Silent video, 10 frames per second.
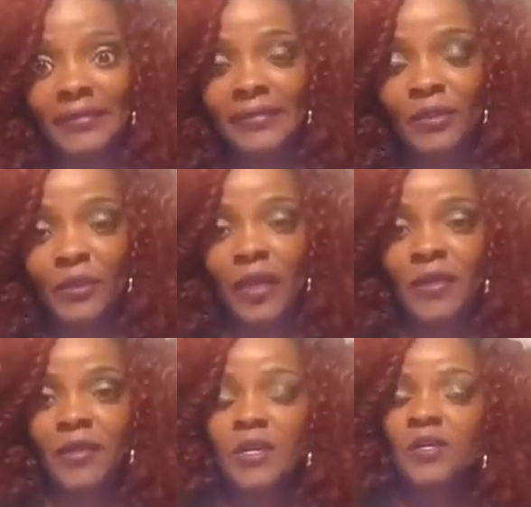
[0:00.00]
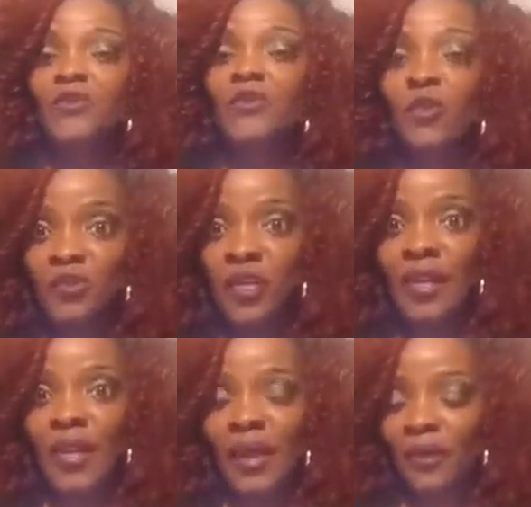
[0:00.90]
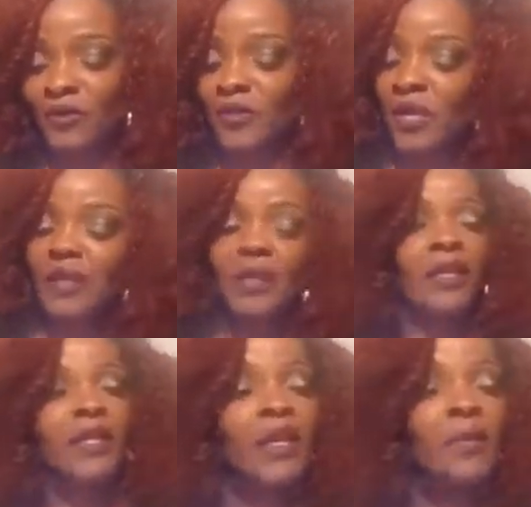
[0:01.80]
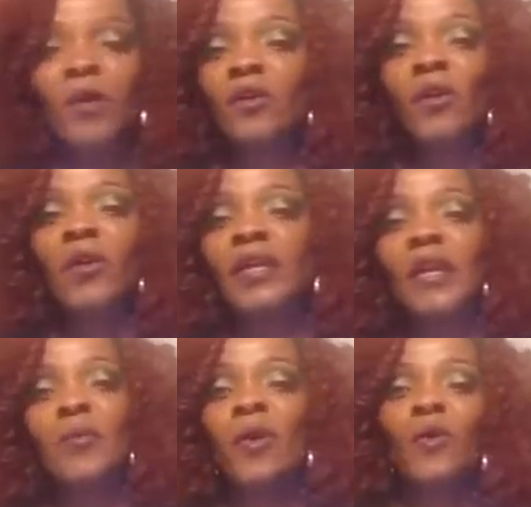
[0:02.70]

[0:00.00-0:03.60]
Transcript: Okay? So those are your clowns. Now you keep on going and keep on